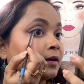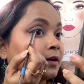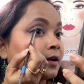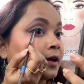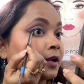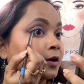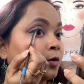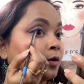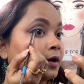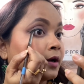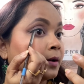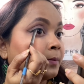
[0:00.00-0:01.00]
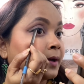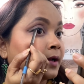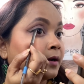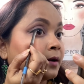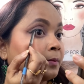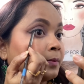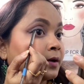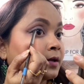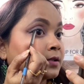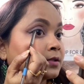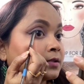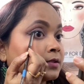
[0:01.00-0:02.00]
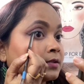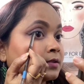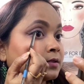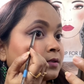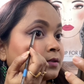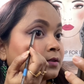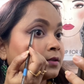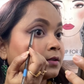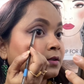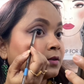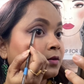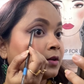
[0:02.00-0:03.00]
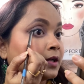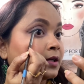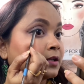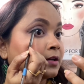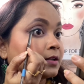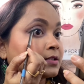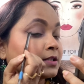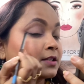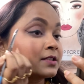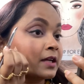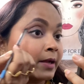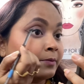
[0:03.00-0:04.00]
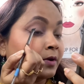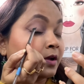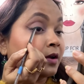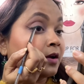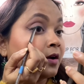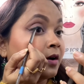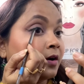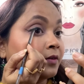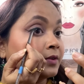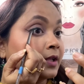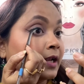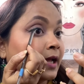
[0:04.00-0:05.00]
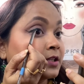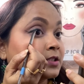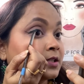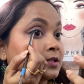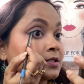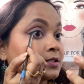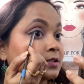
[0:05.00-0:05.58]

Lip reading: and go little by little because you need the resting time of the lashes.